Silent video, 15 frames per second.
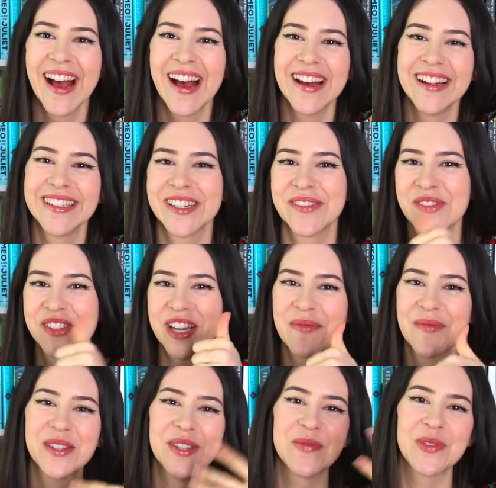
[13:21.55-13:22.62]
uh, thumbs
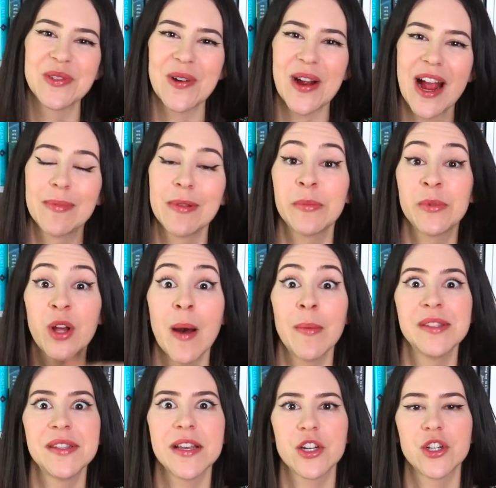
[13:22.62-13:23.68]
up, subscribe. Let me know in the
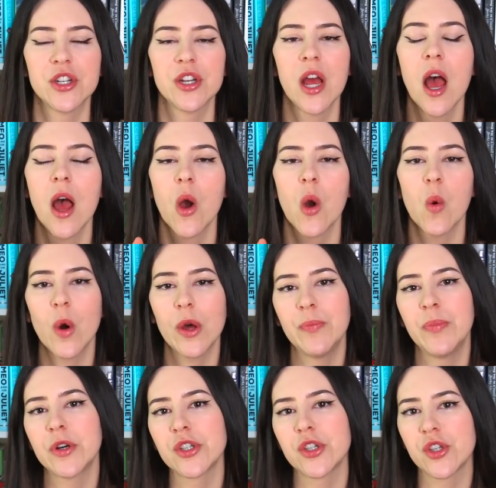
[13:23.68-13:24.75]
comment section what
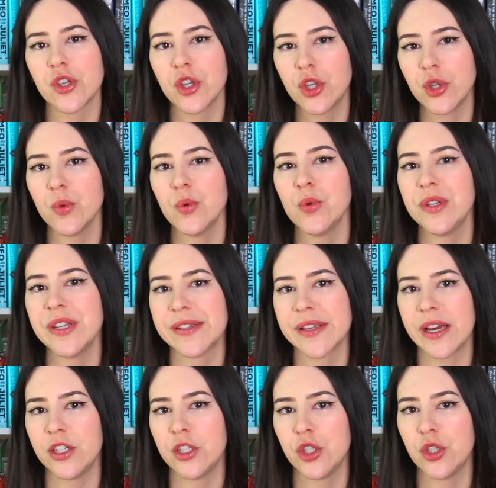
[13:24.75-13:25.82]
books you
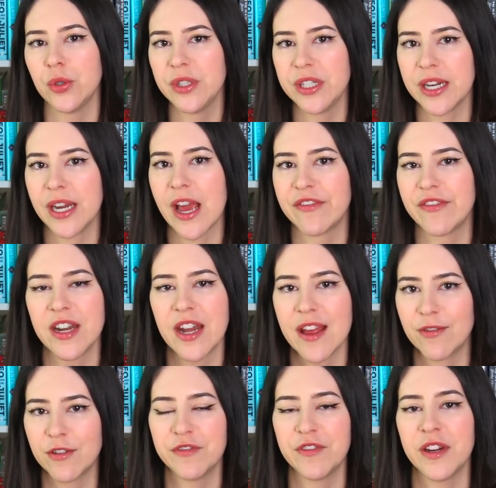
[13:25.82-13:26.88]
decided to D N F and
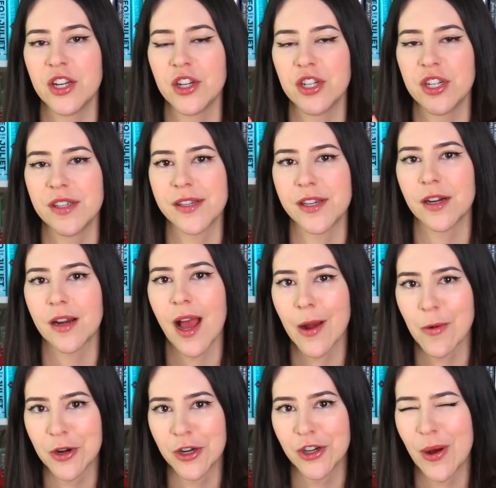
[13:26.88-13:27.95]
never finish this year. I
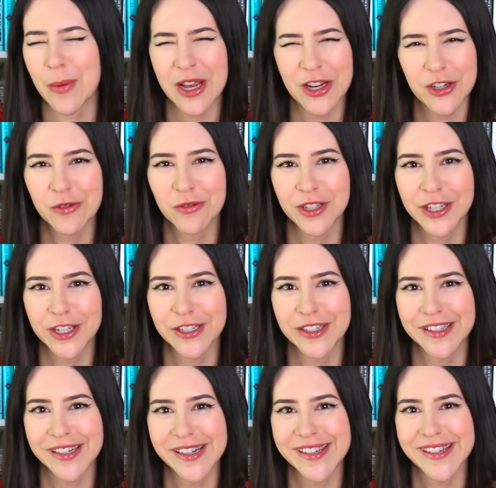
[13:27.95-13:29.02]
want to know. I'm actually really
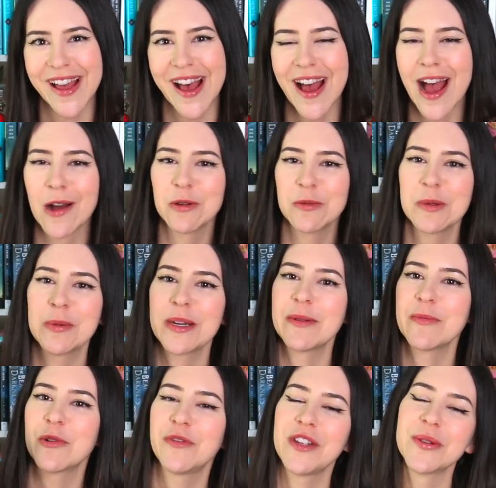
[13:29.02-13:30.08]
curious. Uh, I will be
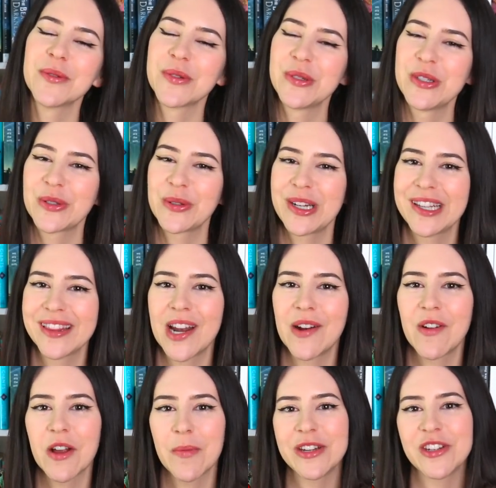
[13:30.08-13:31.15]
putting more videos on the screen that I
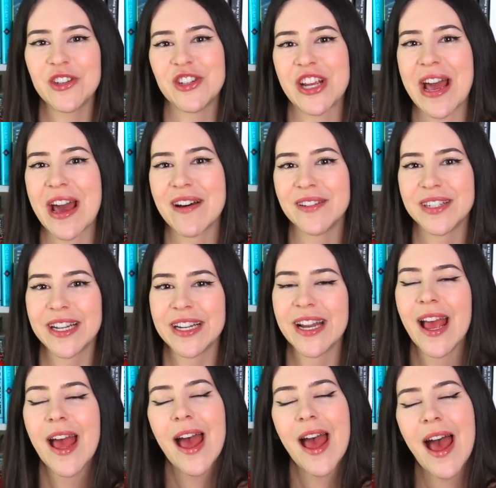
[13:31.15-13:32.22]
recommend you check out. And
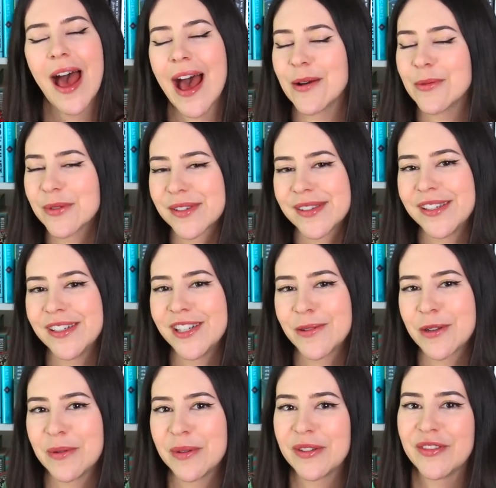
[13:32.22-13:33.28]
I will see you in an
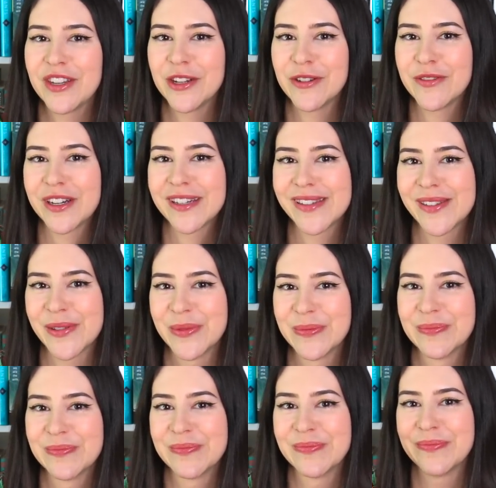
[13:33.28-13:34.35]
upcoming video very
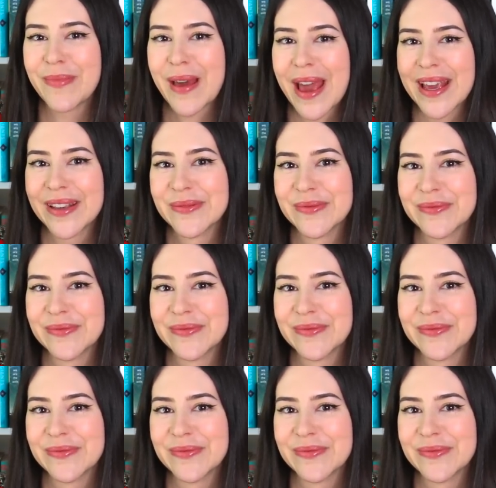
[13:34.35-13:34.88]
soon. Bye.